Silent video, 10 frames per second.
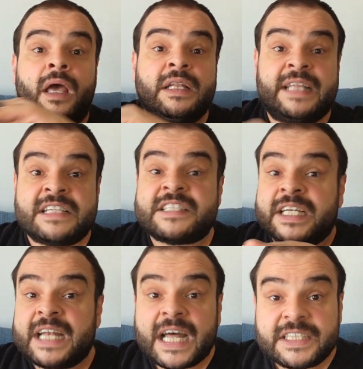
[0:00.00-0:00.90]
That's
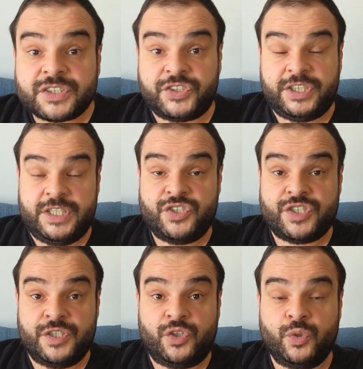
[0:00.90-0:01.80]
another change
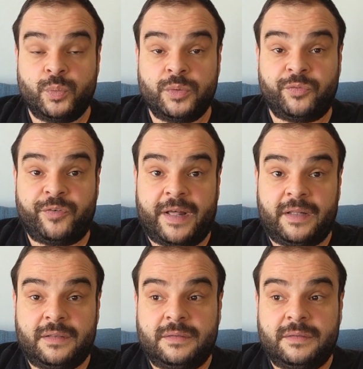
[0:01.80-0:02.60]
that you will feel.